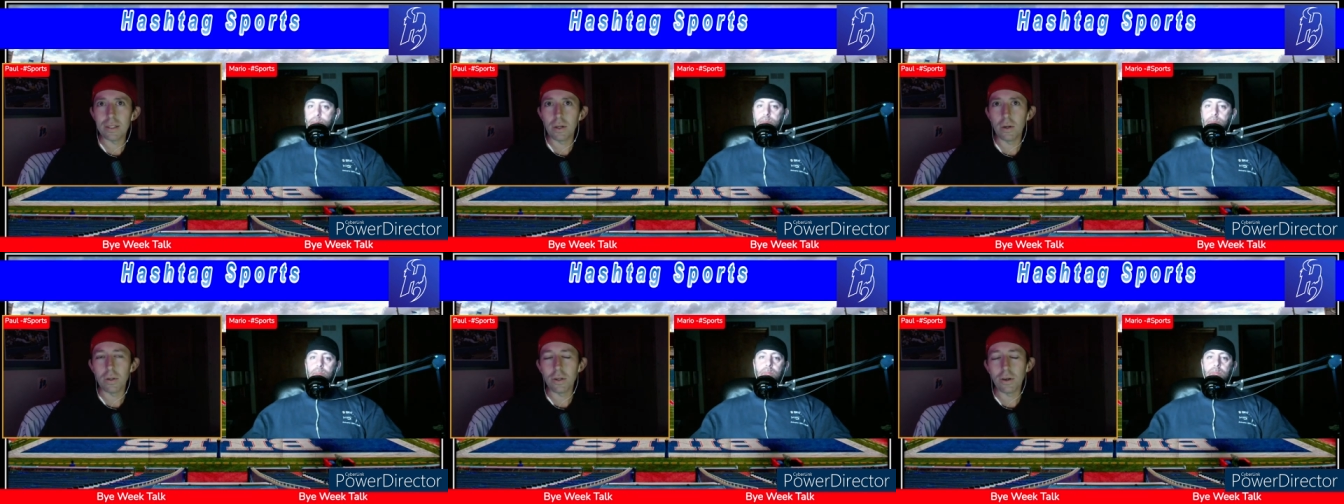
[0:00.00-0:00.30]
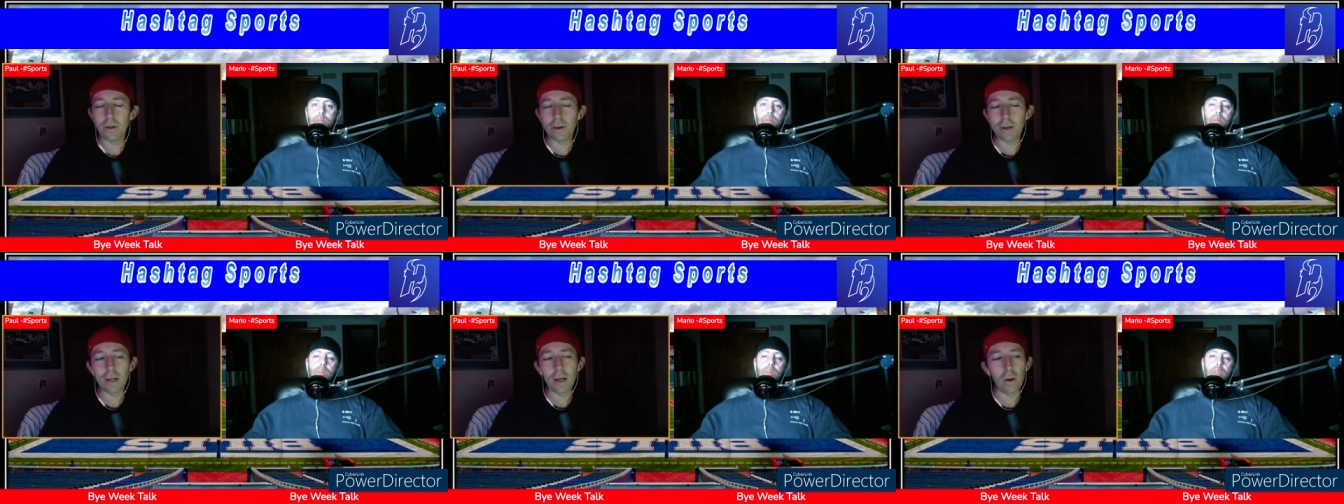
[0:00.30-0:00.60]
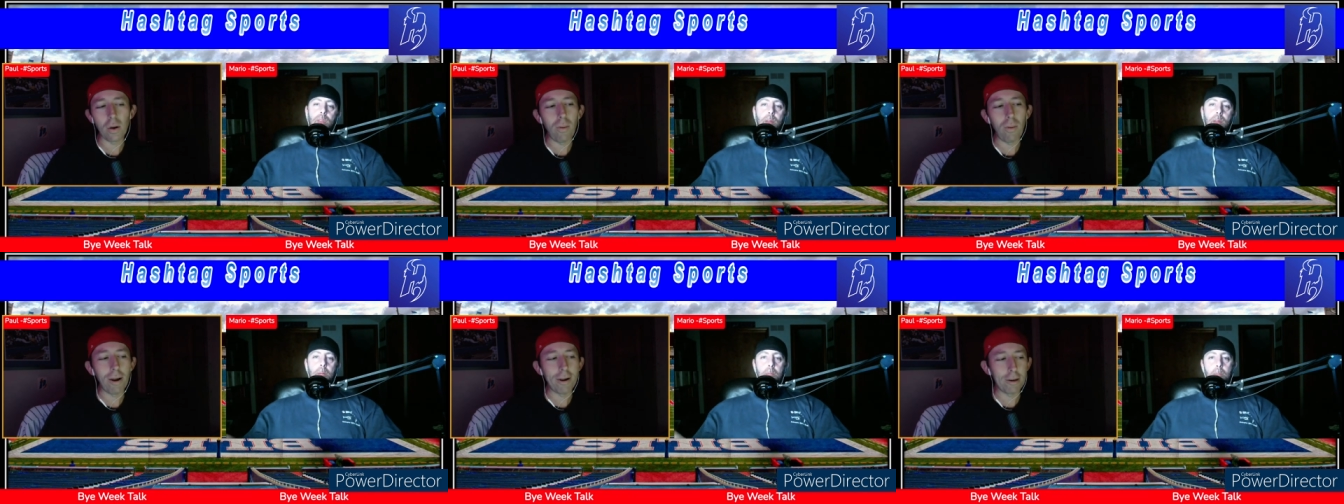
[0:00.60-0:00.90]
So you're going to
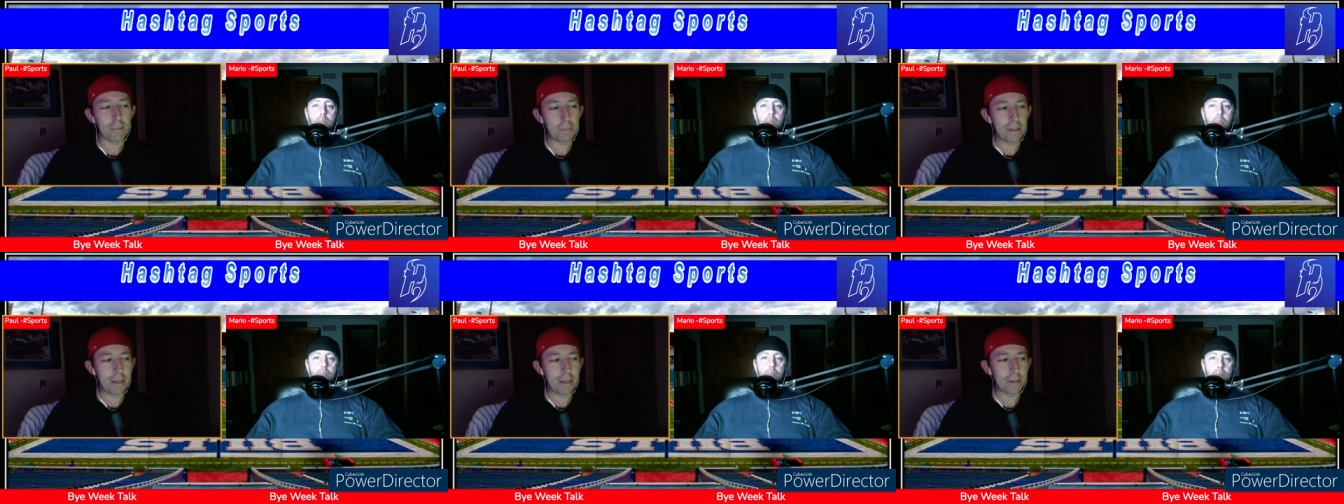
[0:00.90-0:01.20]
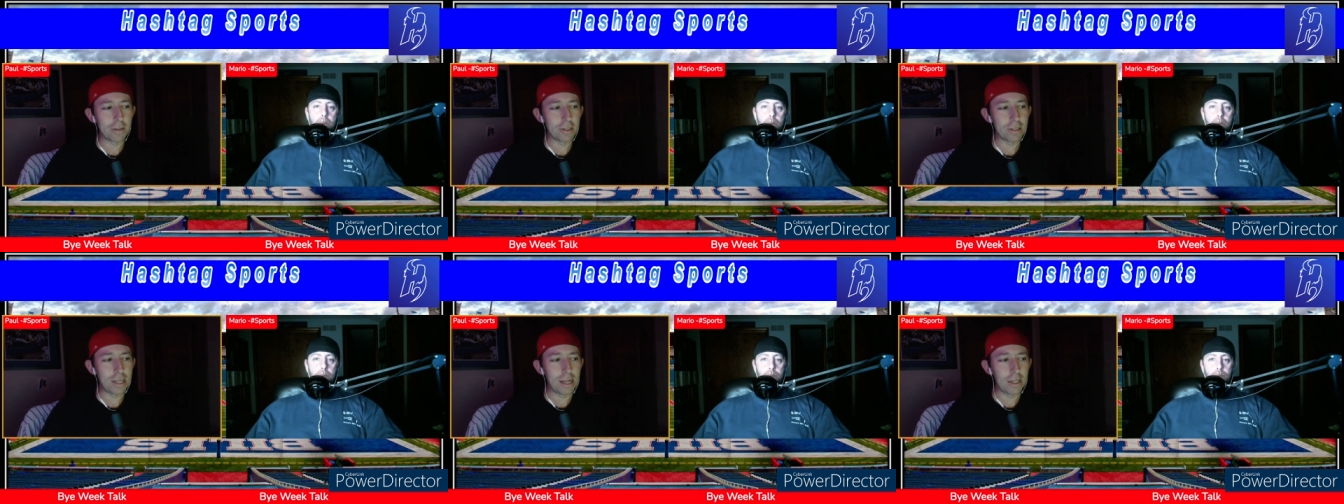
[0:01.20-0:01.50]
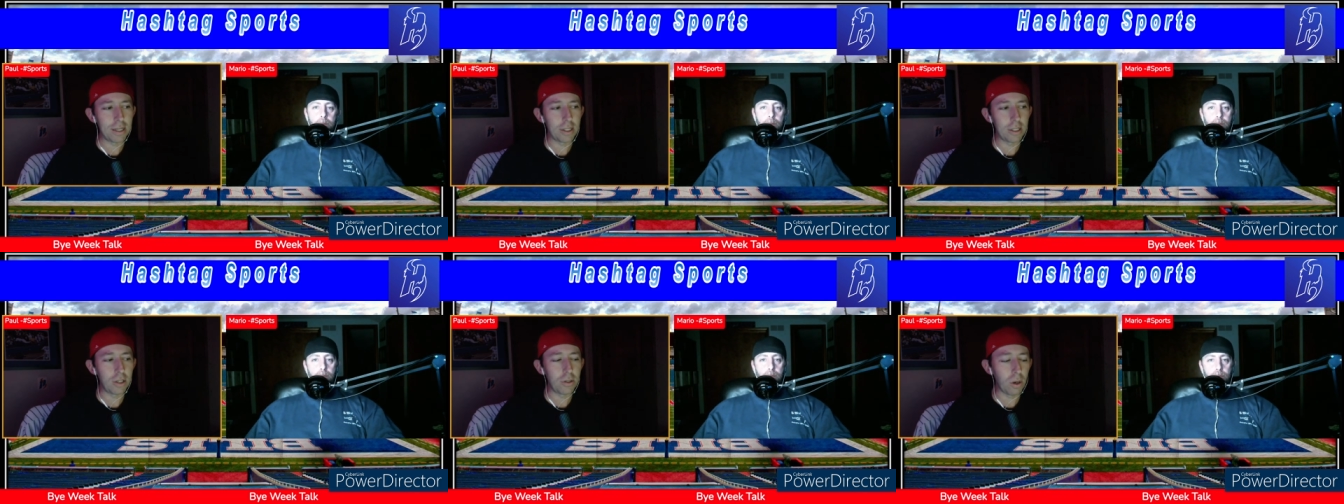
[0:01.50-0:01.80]
acquire players
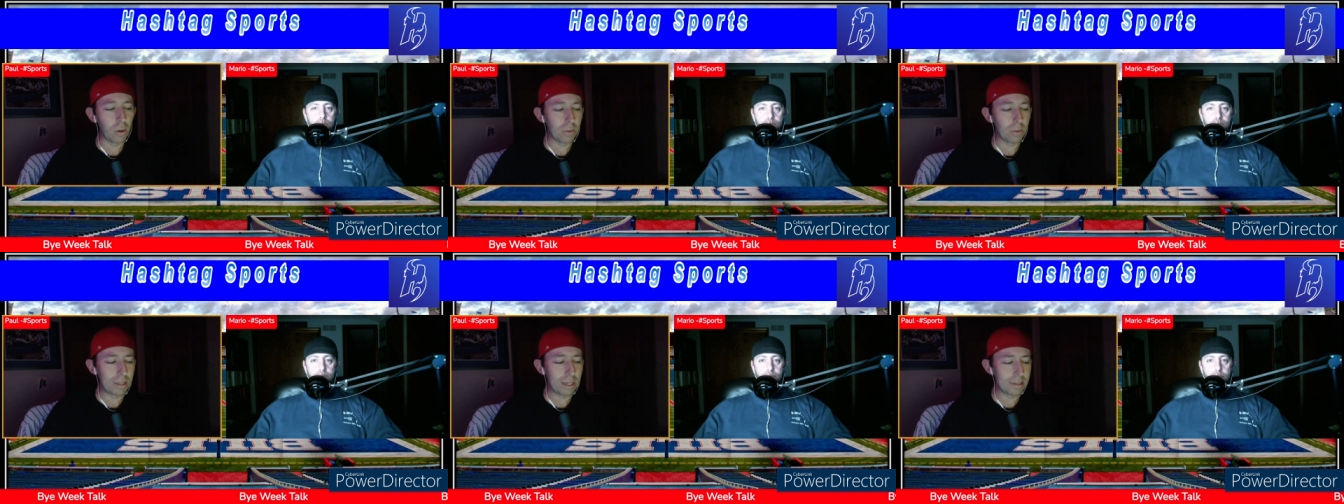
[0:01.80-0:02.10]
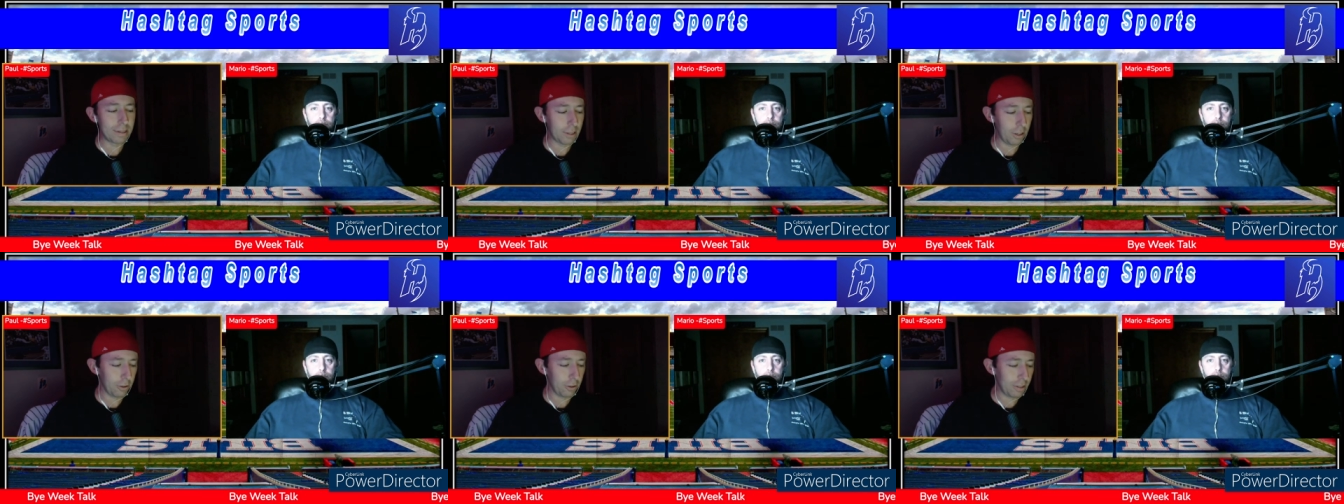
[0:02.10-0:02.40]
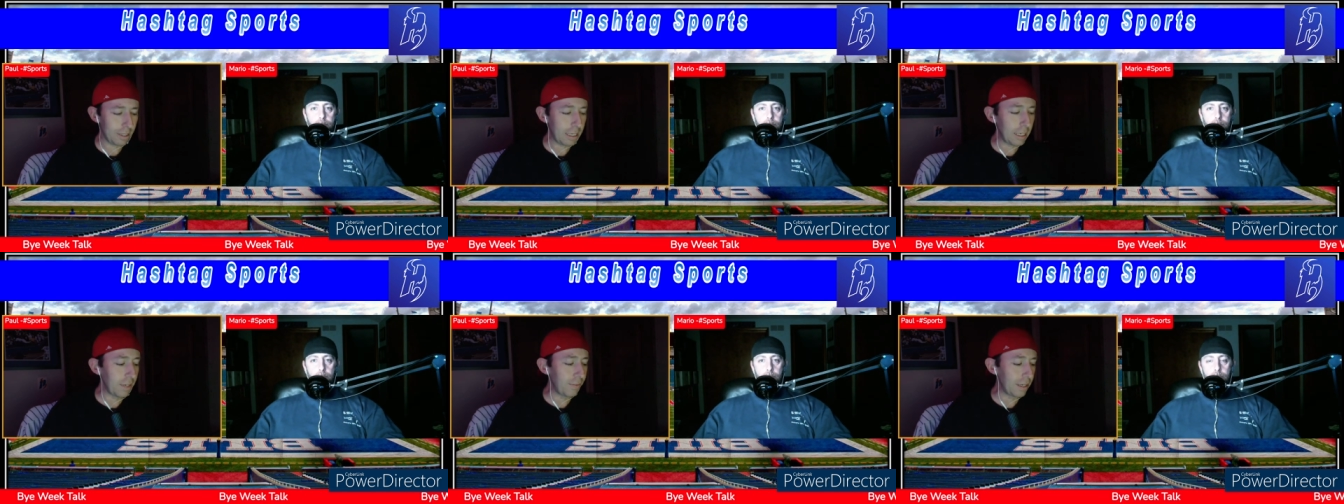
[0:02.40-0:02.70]
that you don't
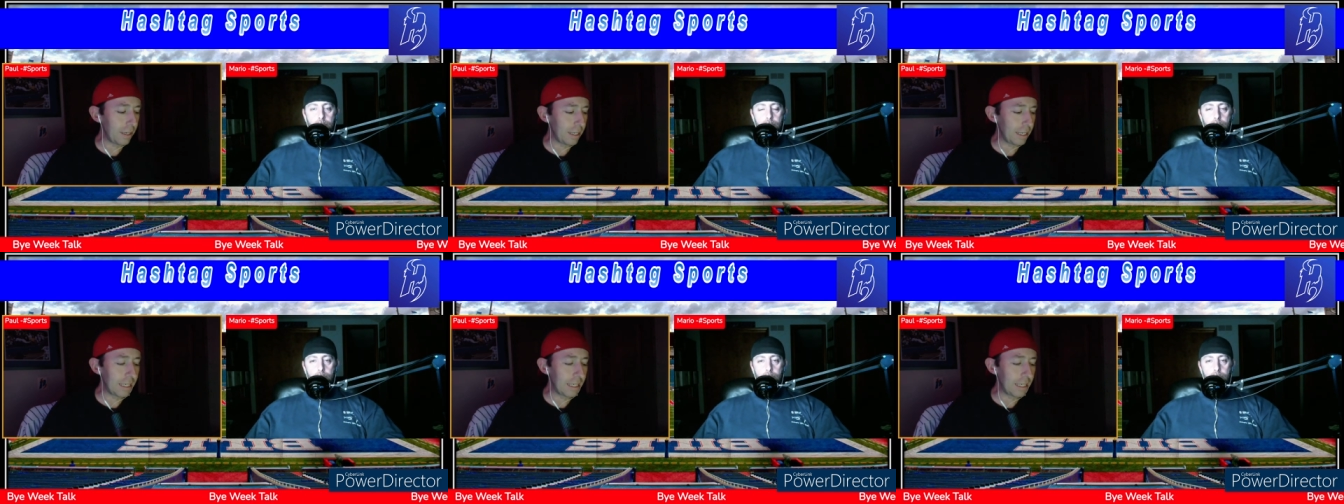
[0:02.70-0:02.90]
necessarily even